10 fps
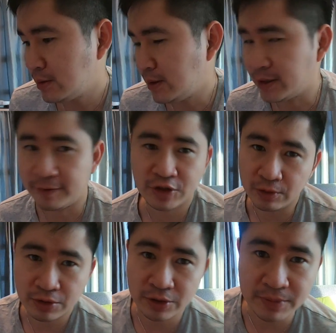like
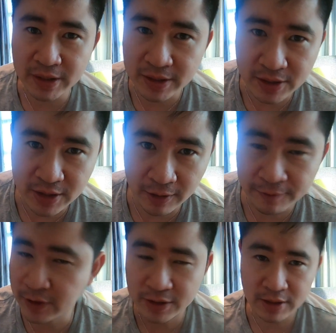social media stuff
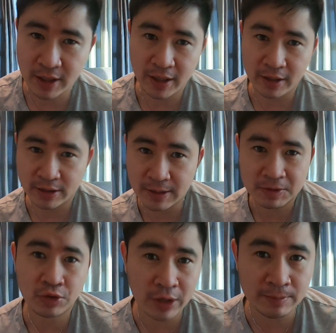because I
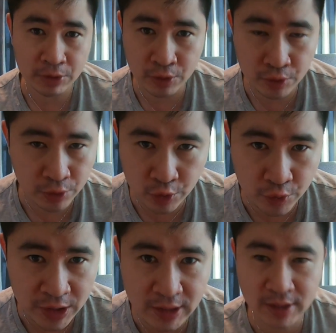subscribe to
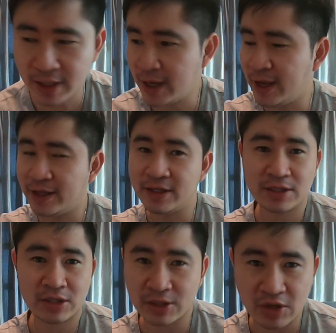Hootsuite and
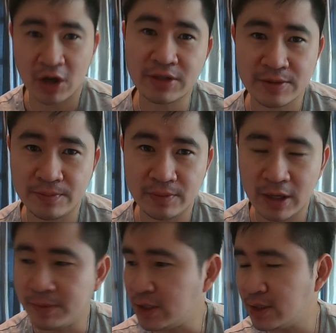it's just awesome. I
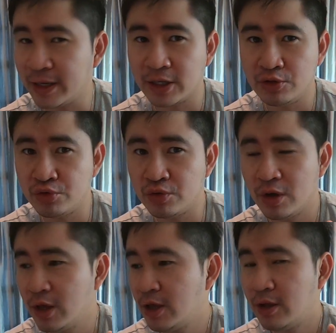mean, I can do
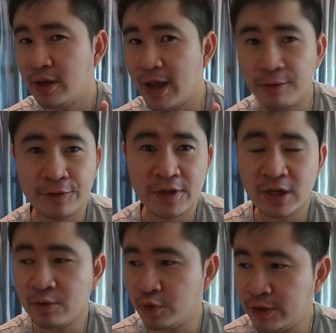
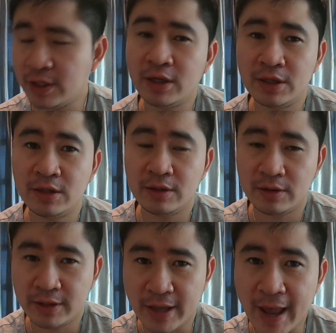everything within
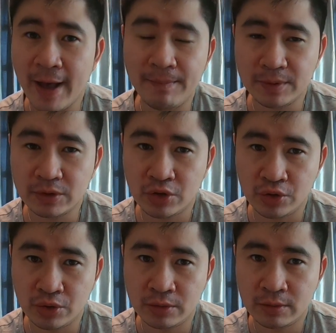the app
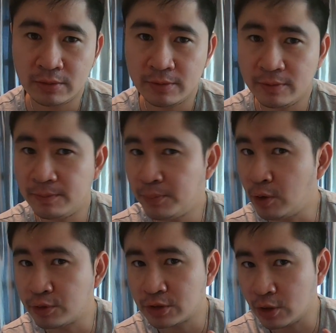to
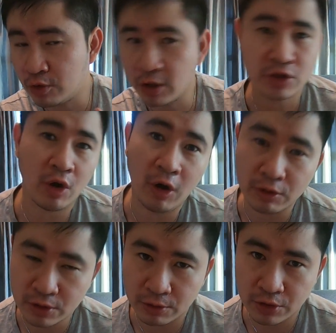post across all
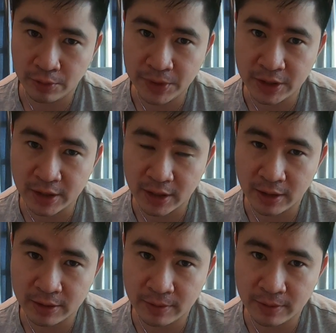social media